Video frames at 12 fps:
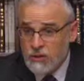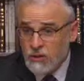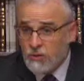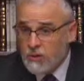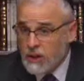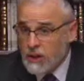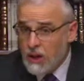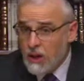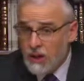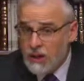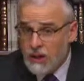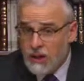should be
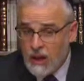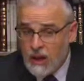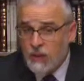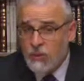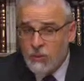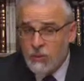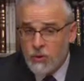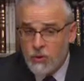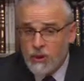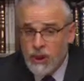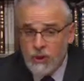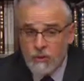a
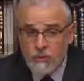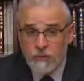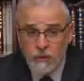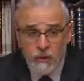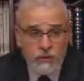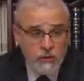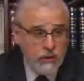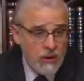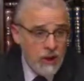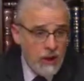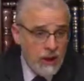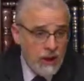memorial gathering for Herzl
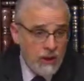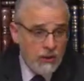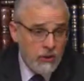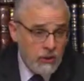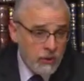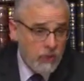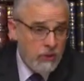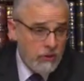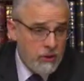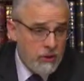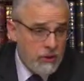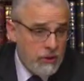held in the
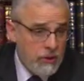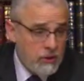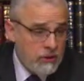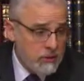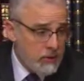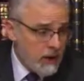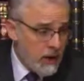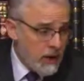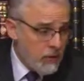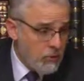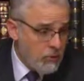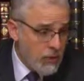Churva synagogue
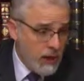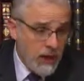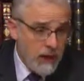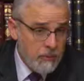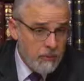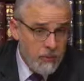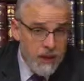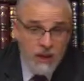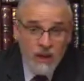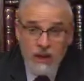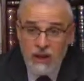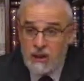in Yerushalayim.
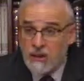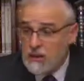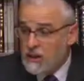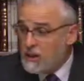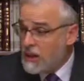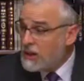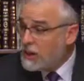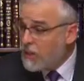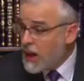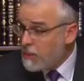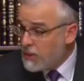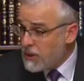It didn't end up
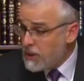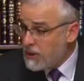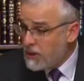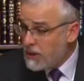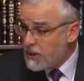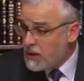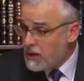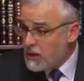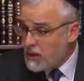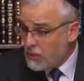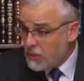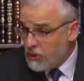happening.
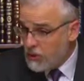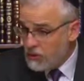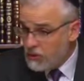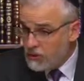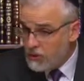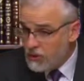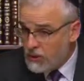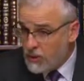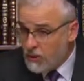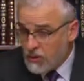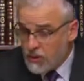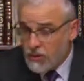There
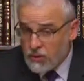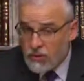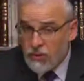were